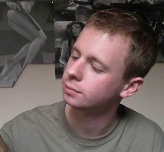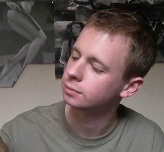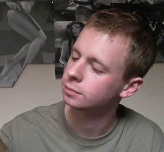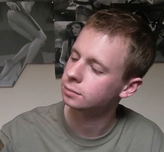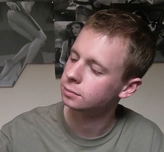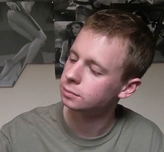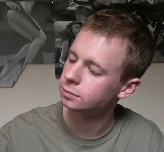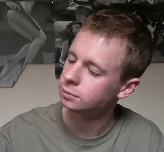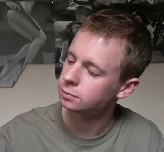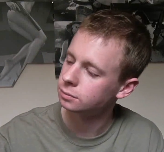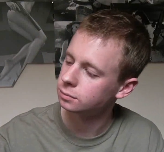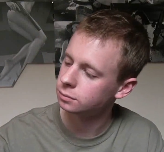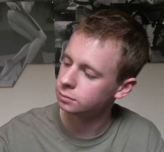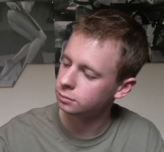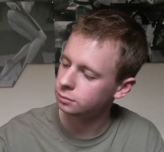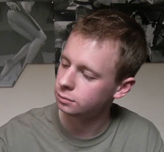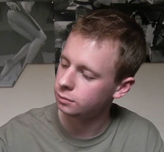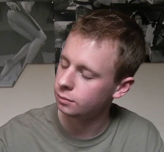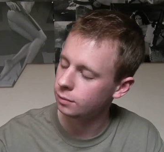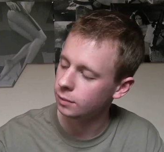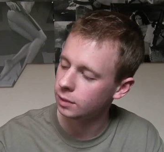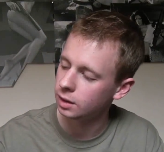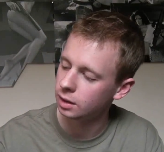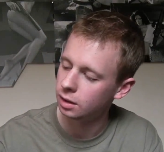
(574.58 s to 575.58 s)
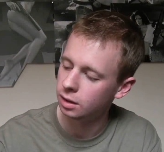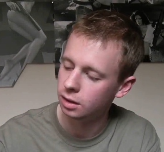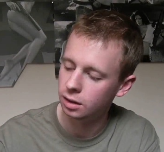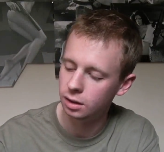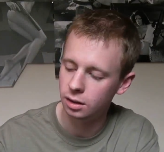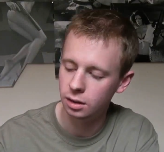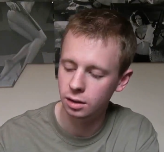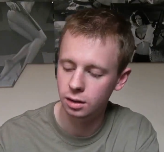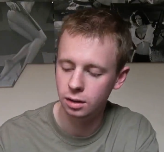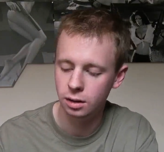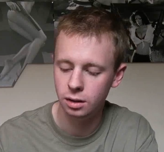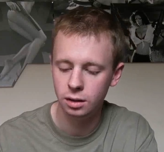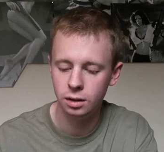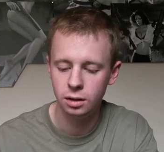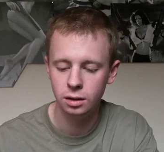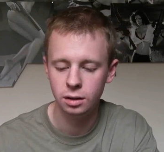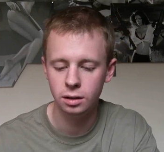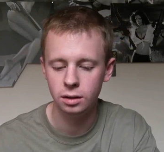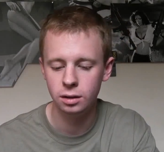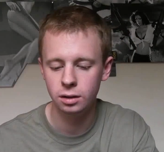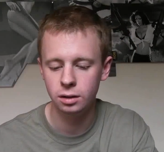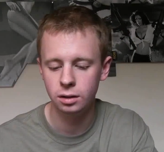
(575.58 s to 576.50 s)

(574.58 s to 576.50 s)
Nobody speaks.